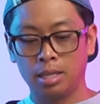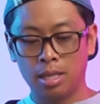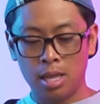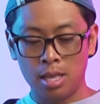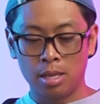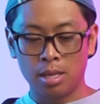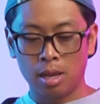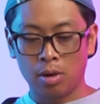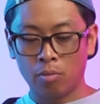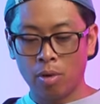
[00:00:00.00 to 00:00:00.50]
And
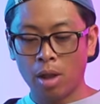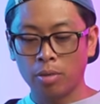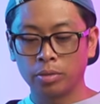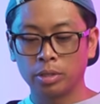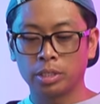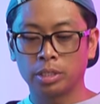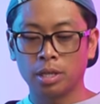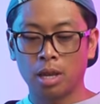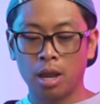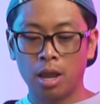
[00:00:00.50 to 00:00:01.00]
then around
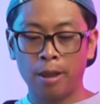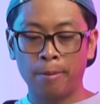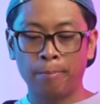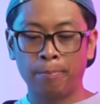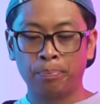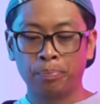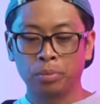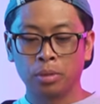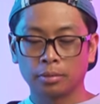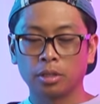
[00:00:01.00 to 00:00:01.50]
this
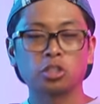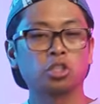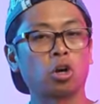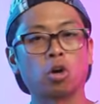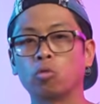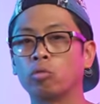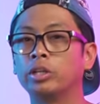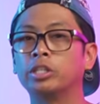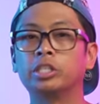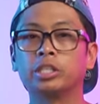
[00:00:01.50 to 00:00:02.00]
time, I
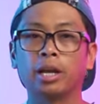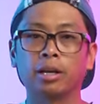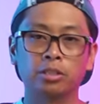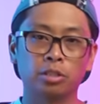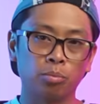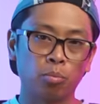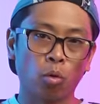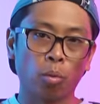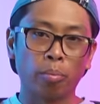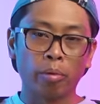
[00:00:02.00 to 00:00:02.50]
started reaching out
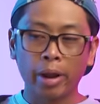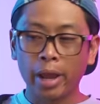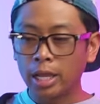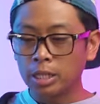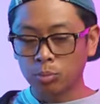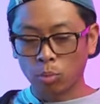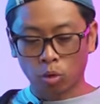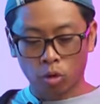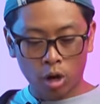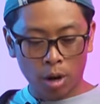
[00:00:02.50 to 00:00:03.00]
to more
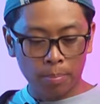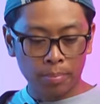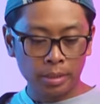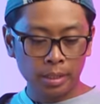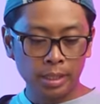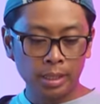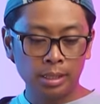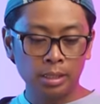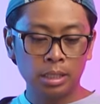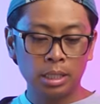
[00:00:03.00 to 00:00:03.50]
brands, more
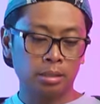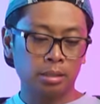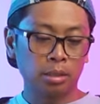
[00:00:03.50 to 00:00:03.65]
companies.